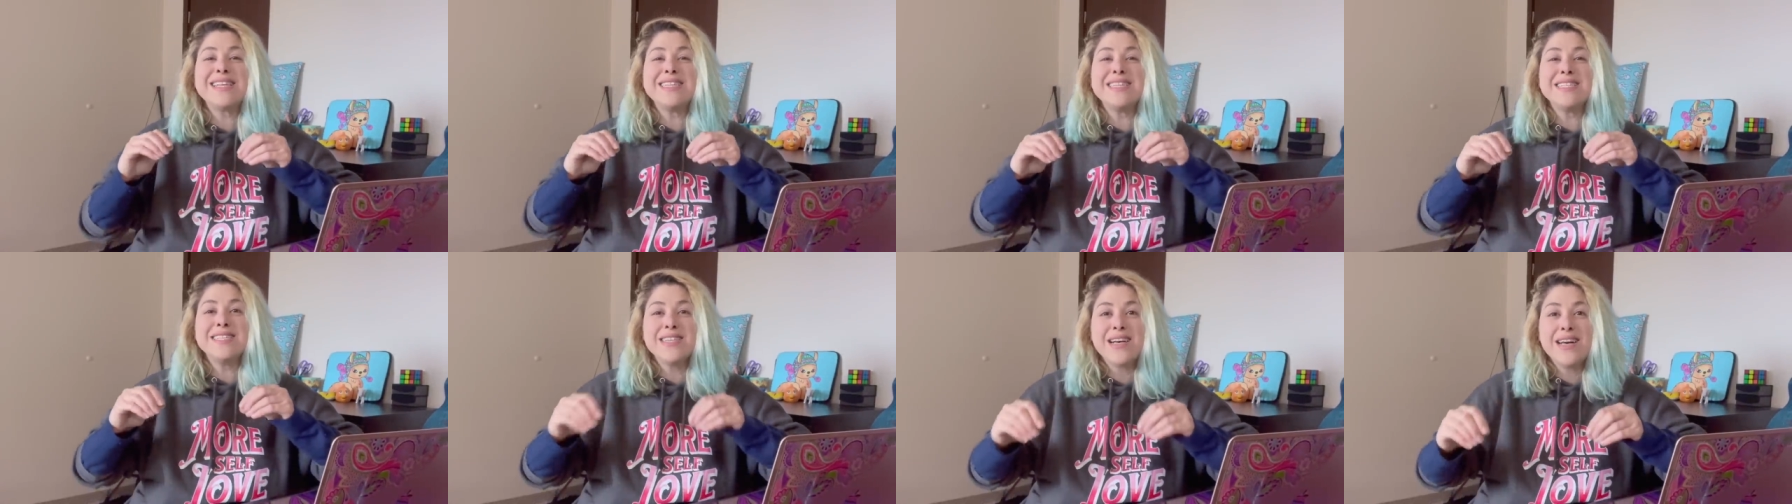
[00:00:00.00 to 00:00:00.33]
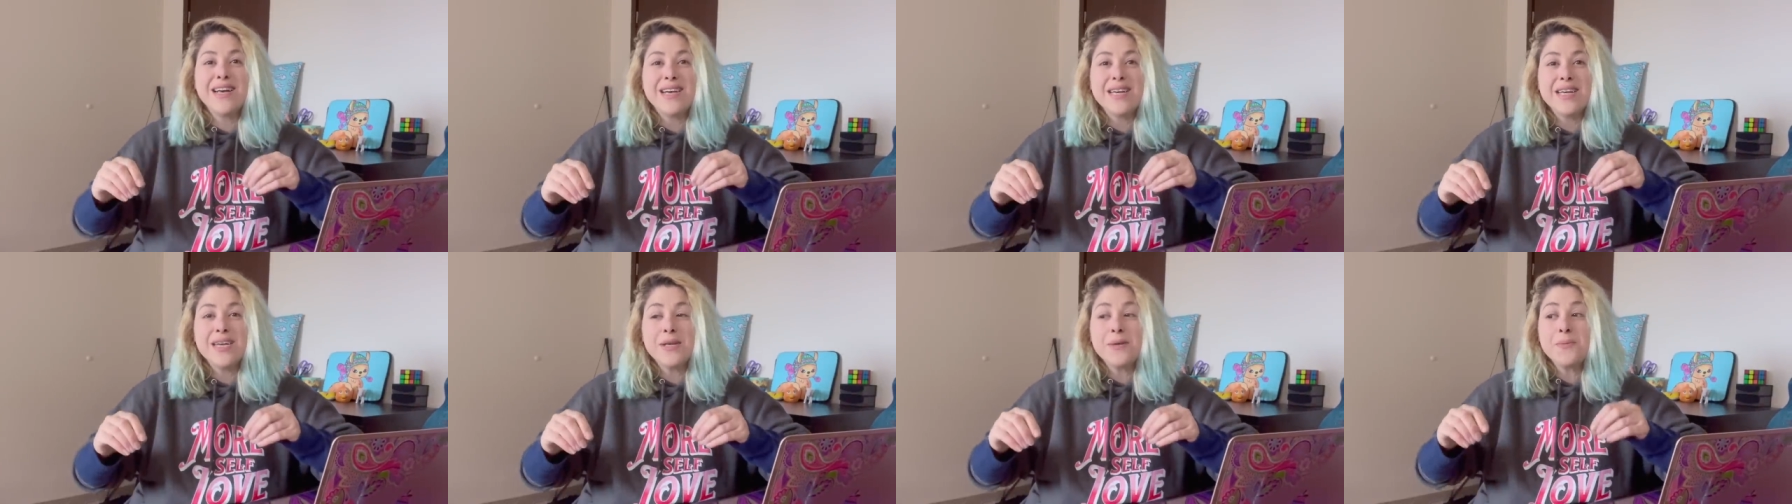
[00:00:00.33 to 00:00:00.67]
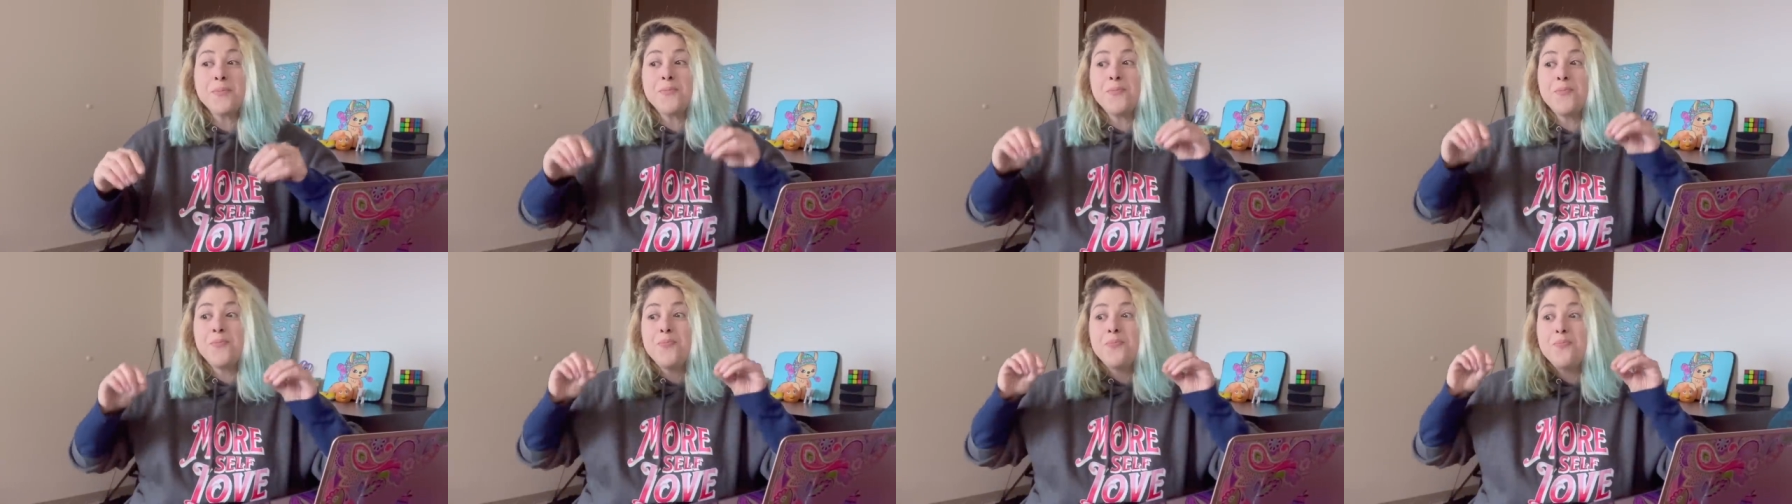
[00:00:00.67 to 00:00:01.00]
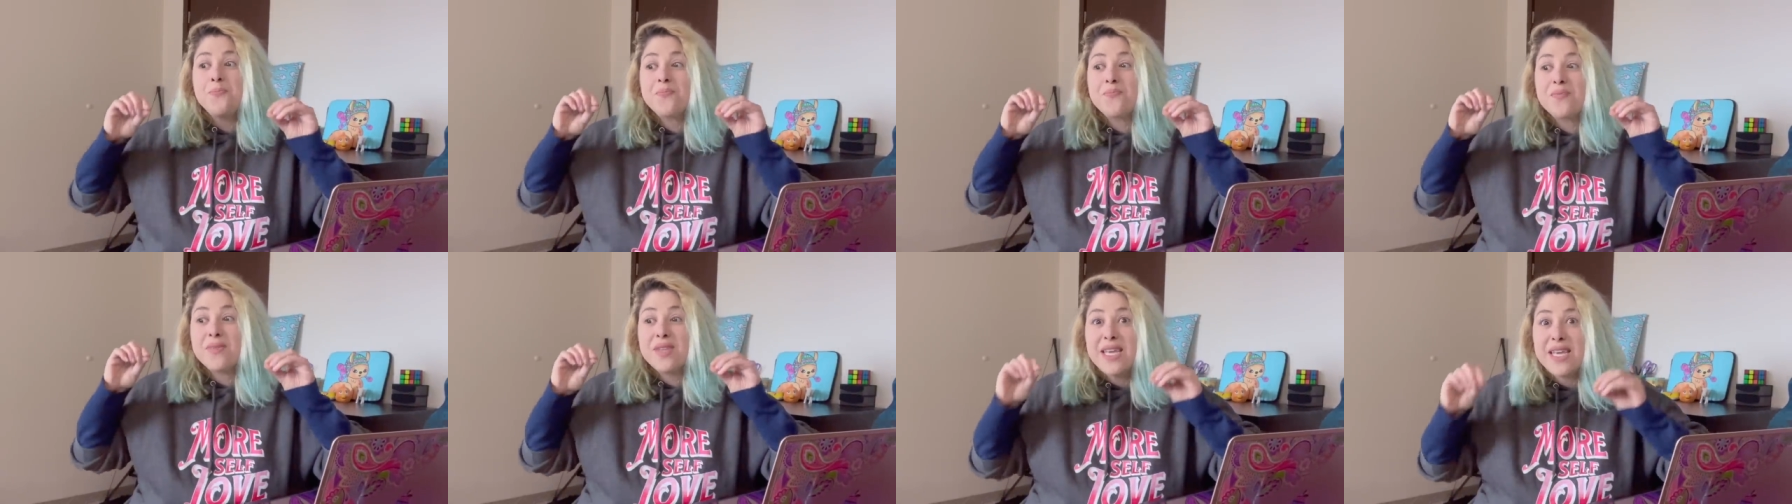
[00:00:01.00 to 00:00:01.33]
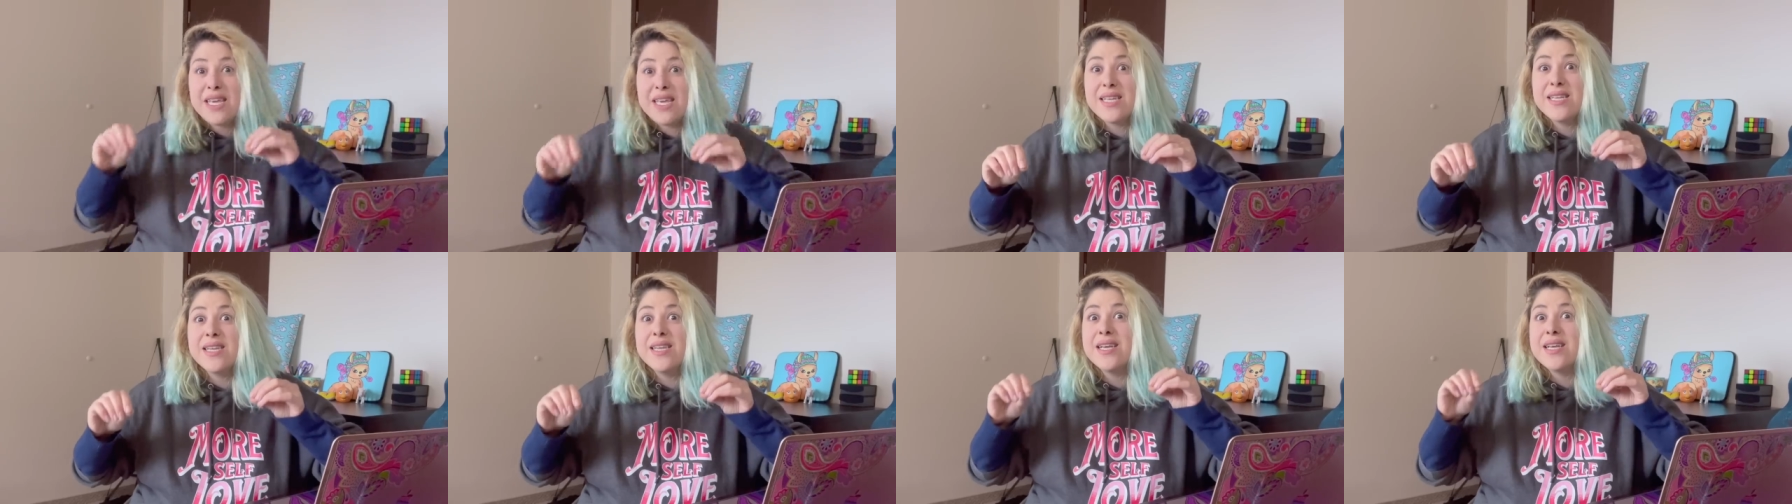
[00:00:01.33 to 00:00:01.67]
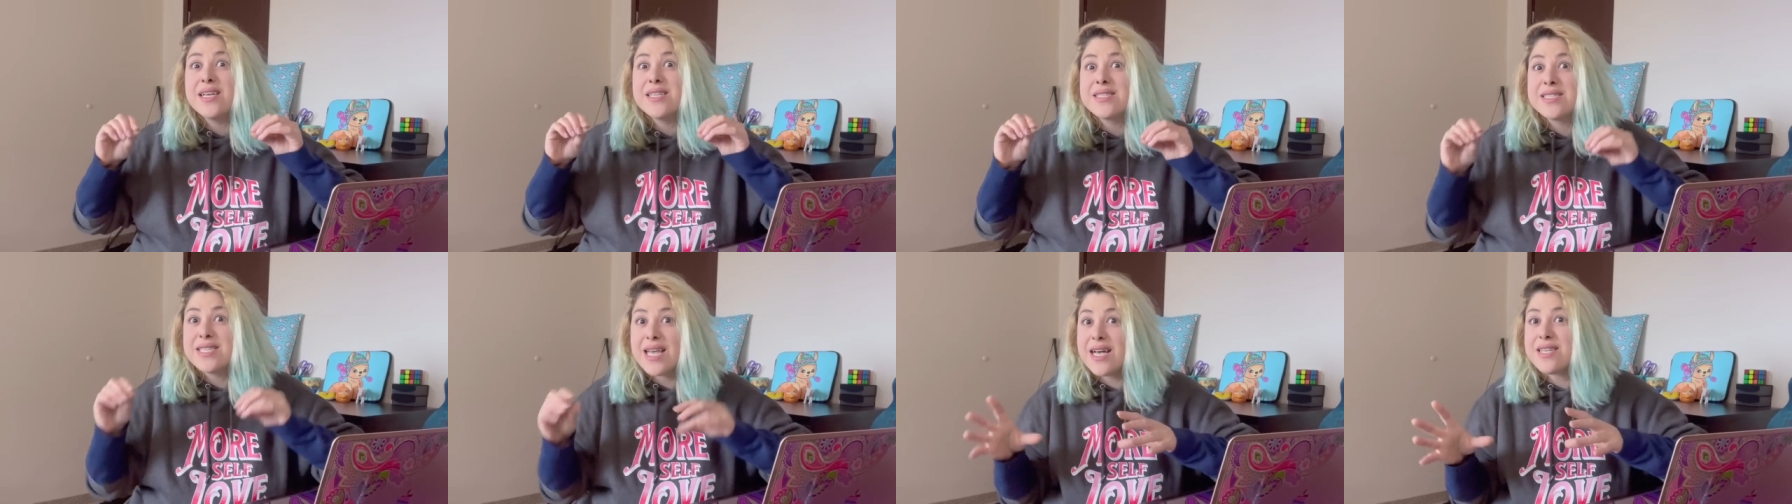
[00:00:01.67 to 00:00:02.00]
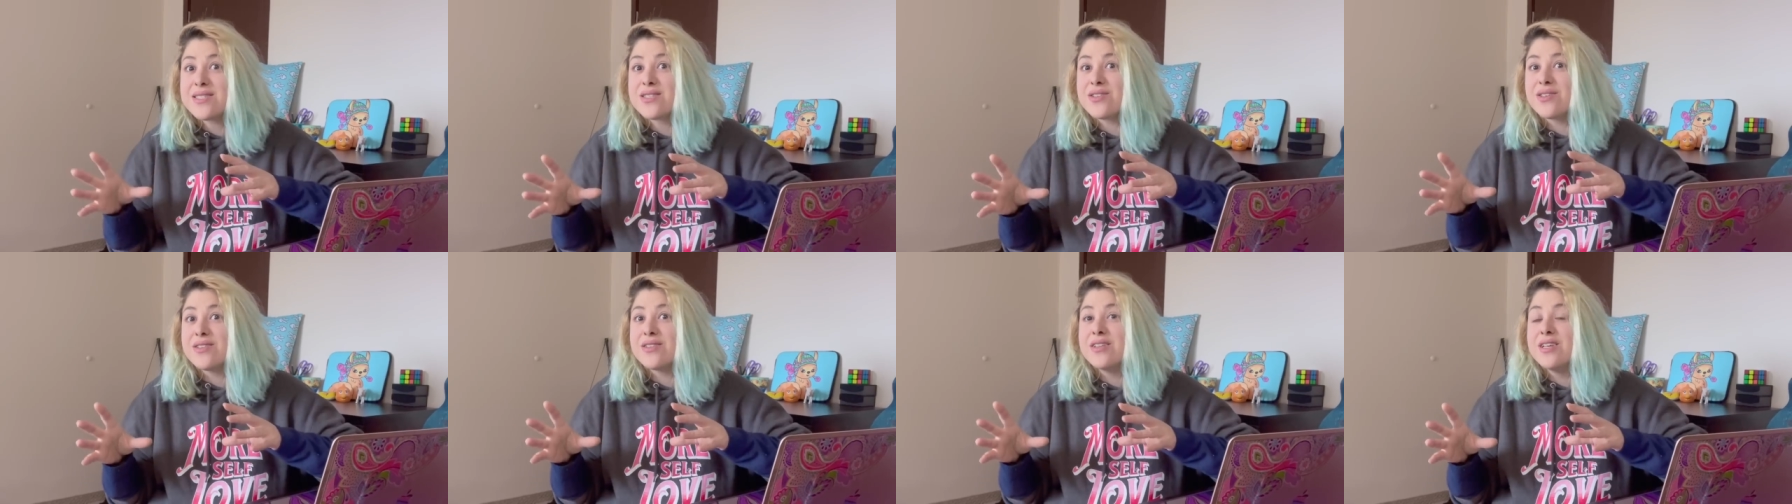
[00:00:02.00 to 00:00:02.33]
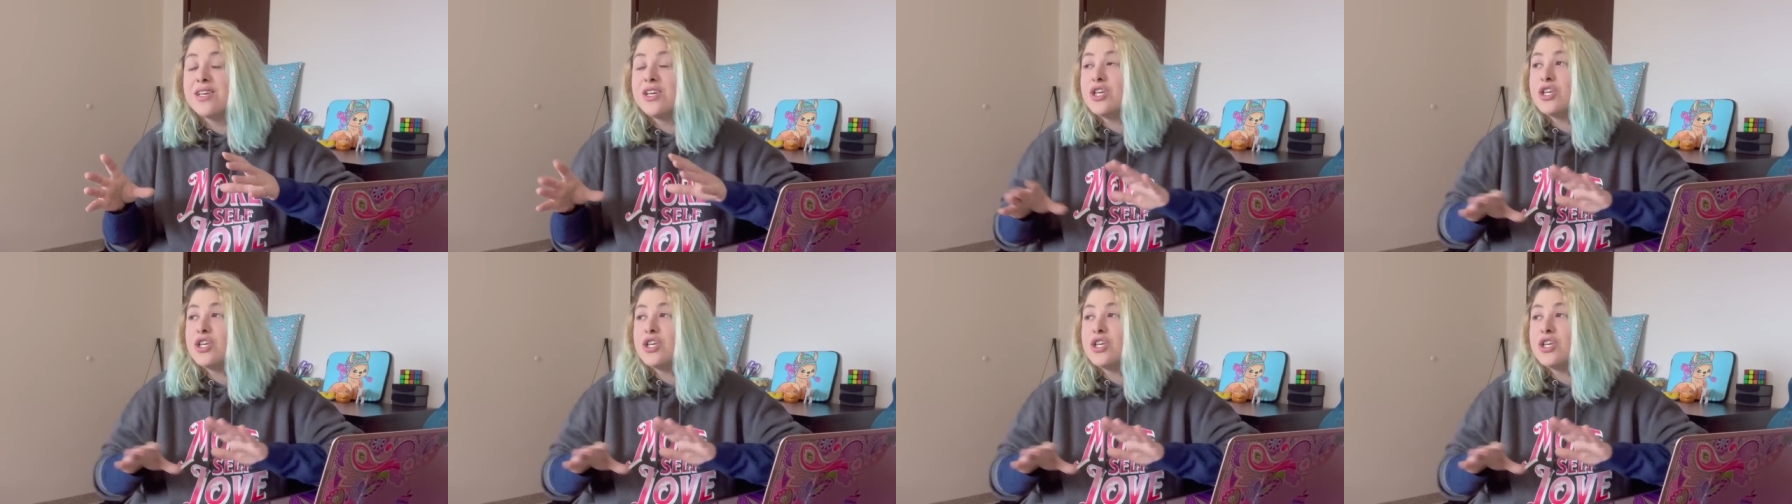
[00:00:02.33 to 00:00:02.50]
design in Zazzle.